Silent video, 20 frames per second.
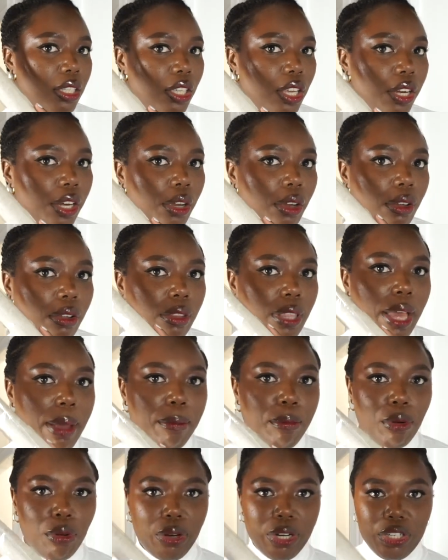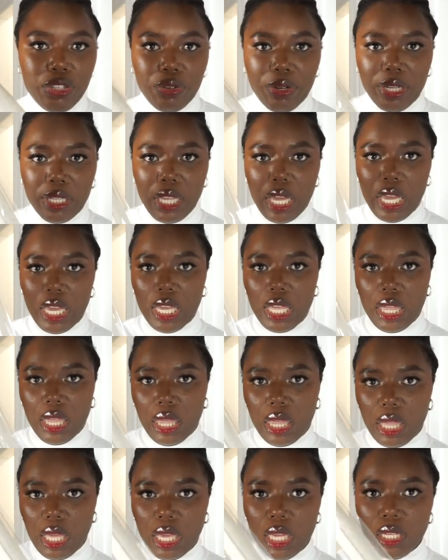you know, the embroidery like
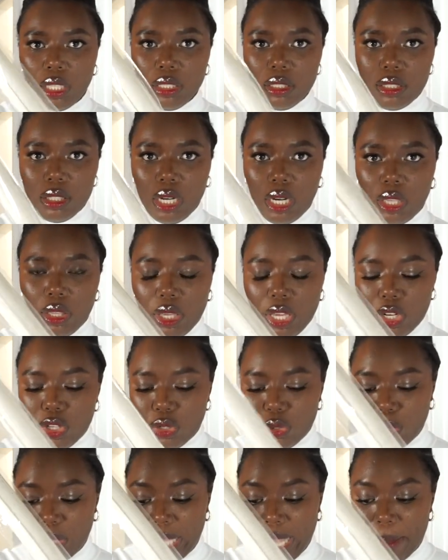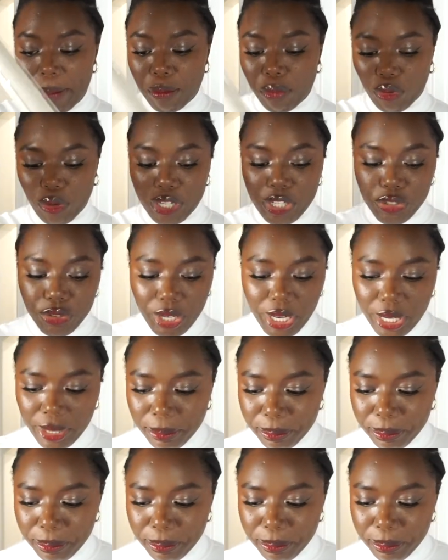thing so that you can do the embroidery.